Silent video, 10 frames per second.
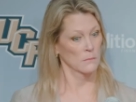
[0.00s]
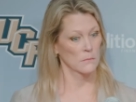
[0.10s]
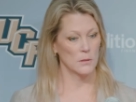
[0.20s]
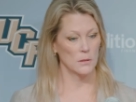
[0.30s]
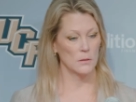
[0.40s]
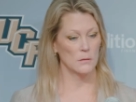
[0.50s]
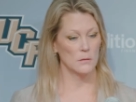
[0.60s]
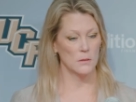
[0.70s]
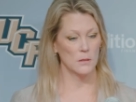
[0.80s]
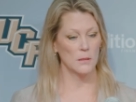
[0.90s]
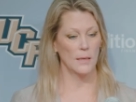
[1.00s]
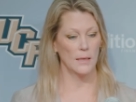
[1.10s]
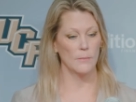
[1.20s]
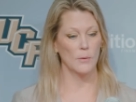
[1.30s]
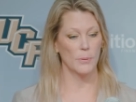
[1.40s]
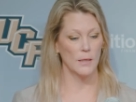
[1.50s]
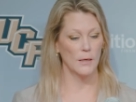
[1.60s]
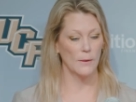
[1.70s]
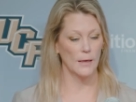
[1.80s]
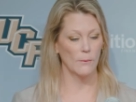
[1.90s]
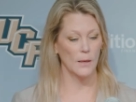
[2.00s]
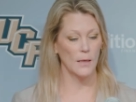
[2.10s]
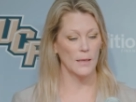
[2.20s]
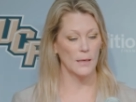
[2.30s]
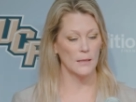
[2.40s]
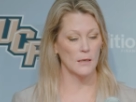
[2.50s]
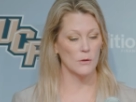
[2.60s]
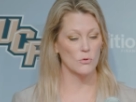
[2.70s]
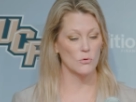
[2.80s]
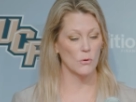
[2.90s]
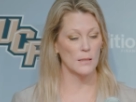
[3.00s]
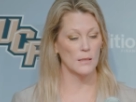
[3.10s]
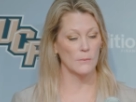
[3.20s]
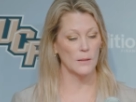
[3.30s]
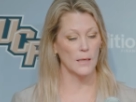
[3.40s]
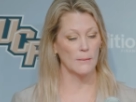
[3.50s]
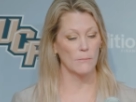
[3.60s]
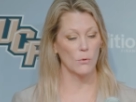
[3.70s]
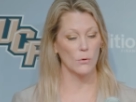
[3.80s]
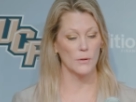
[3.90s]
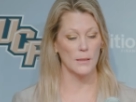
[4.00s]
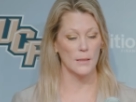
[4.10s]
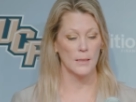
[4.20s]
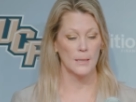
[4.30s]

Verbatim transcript: she she came to play right away, and I thought it was great that we had more than,